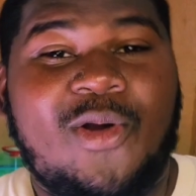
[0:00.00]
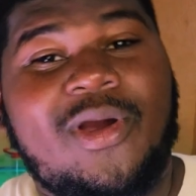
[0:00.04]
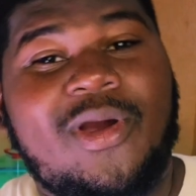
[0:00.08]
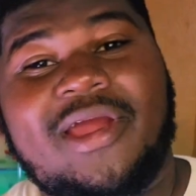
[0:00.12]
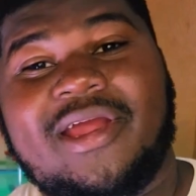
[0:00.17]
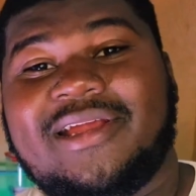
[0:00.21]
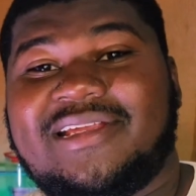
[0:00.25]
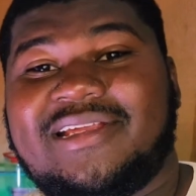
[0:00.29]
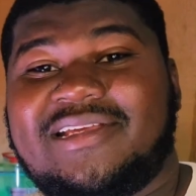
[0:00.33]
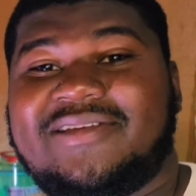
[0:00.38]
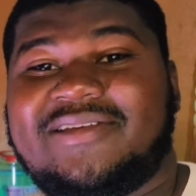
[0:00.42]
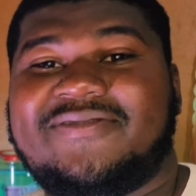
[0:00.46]

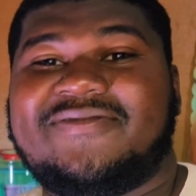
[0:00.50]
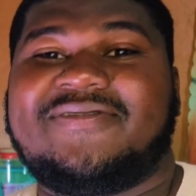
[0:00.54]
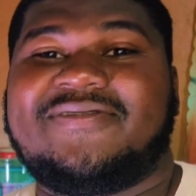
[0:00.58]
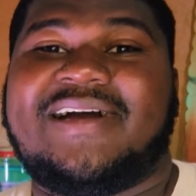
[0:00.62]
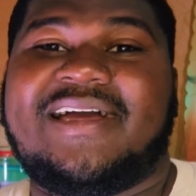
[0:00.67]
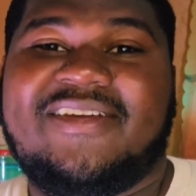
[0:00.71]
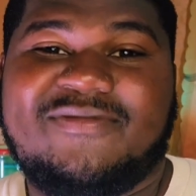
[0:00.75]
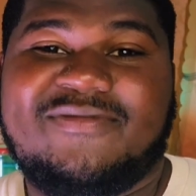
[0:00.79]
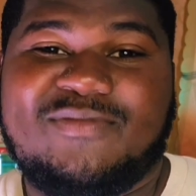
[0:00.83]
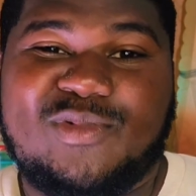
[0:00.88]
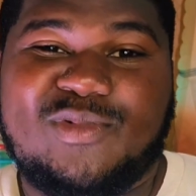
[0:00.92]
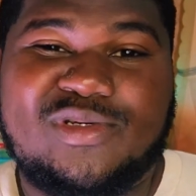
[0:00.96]
already
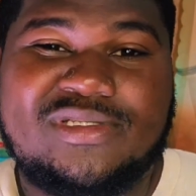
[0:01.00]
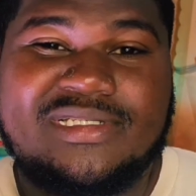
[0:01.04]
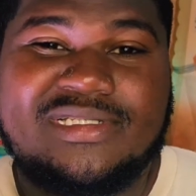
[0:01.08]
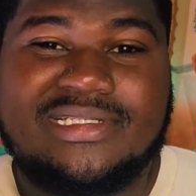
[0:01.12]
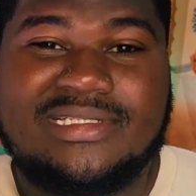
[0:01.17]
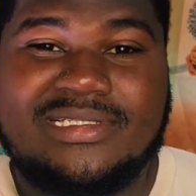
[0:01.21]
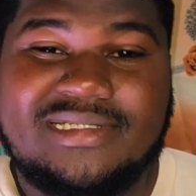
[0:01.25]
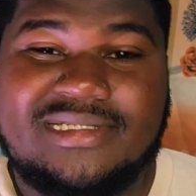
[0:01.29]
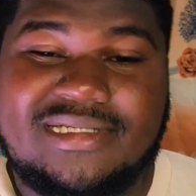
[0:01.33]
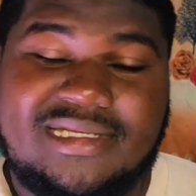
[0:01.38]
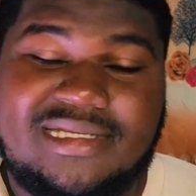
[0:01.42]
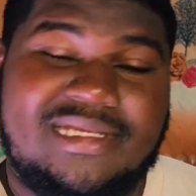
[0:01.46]
5
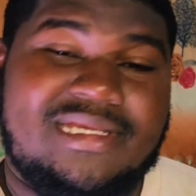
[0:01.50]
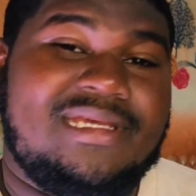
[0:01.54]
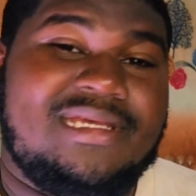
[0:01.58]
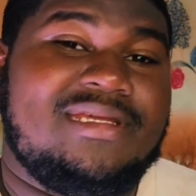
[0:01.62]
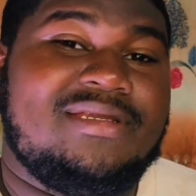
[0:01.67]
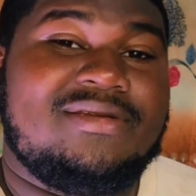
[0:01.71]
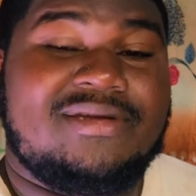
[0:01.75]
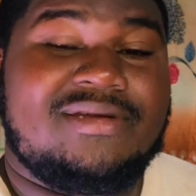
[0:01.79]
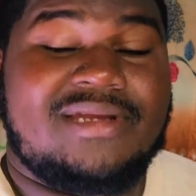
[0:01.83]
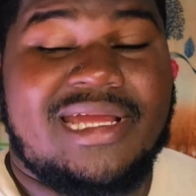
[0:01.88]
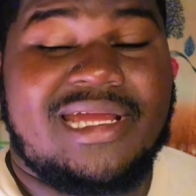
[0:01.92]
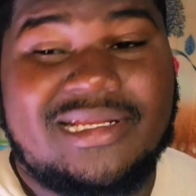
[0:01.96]
months
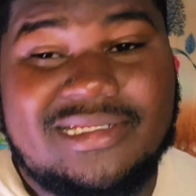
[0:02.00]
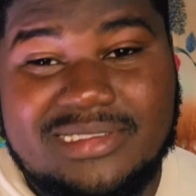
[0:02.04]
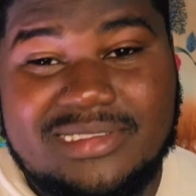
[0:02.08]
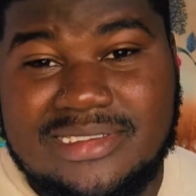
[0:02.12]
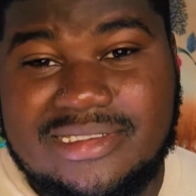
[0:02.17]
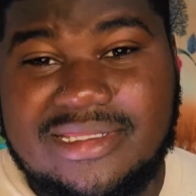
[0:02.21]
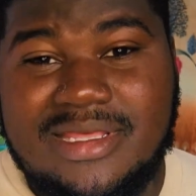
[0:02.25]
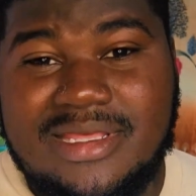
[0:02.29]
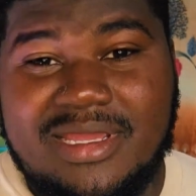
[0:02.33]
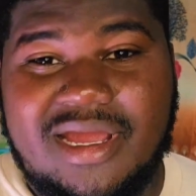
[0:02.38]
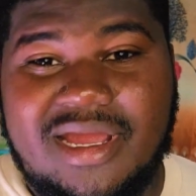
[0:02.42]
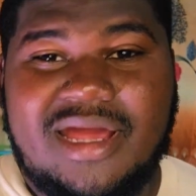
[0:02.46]
in.
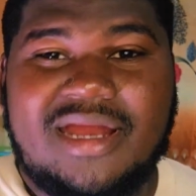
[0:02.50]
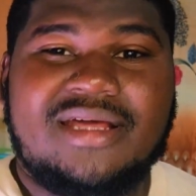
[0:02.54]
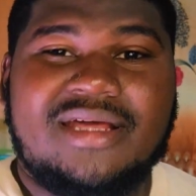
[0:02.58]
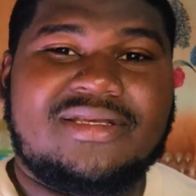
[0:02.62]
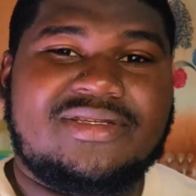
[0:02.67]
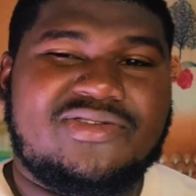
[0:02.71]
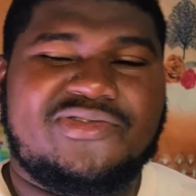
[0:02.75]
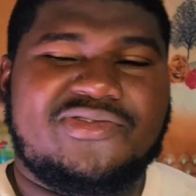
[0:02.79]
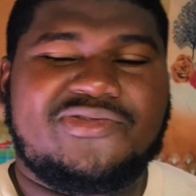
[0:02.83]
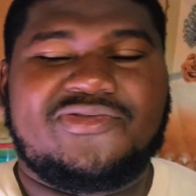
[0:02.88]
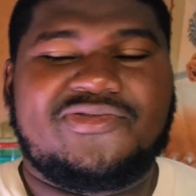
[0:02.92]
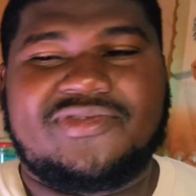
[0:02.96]
Granted, there are other
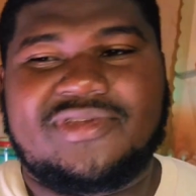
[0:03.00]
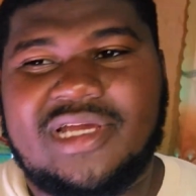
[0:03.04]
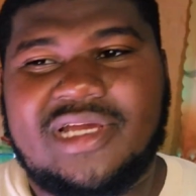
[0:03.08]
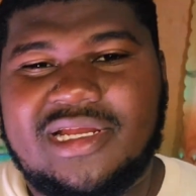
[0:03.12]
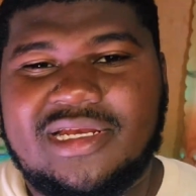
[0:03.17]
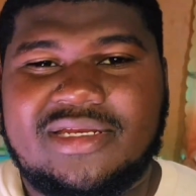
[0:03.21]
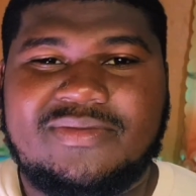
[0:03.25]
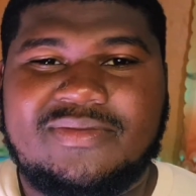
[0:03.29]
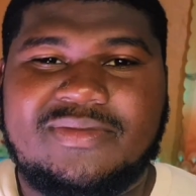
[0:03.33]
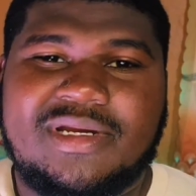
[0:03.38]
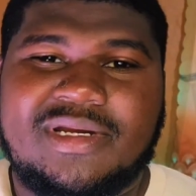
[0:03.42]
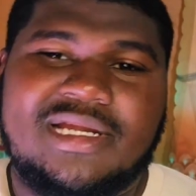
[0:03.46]
stuffs
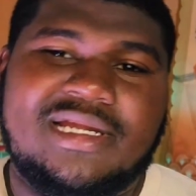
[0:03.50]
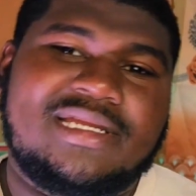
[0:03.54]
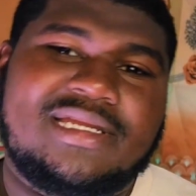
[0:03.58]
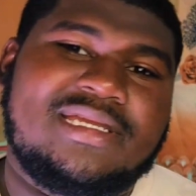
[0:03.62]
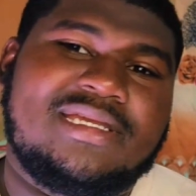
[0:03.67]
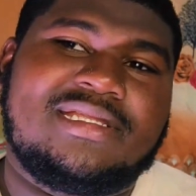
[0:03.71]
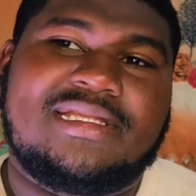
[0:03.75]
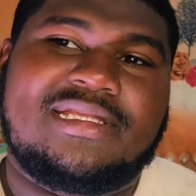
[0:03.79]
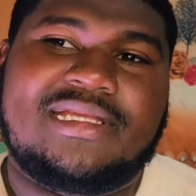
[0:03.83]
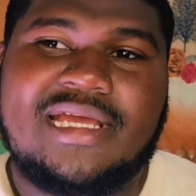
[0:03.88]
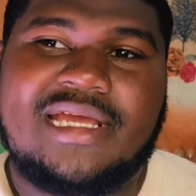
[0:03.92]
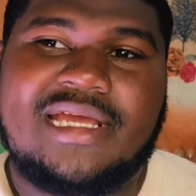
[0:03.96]
on the market. You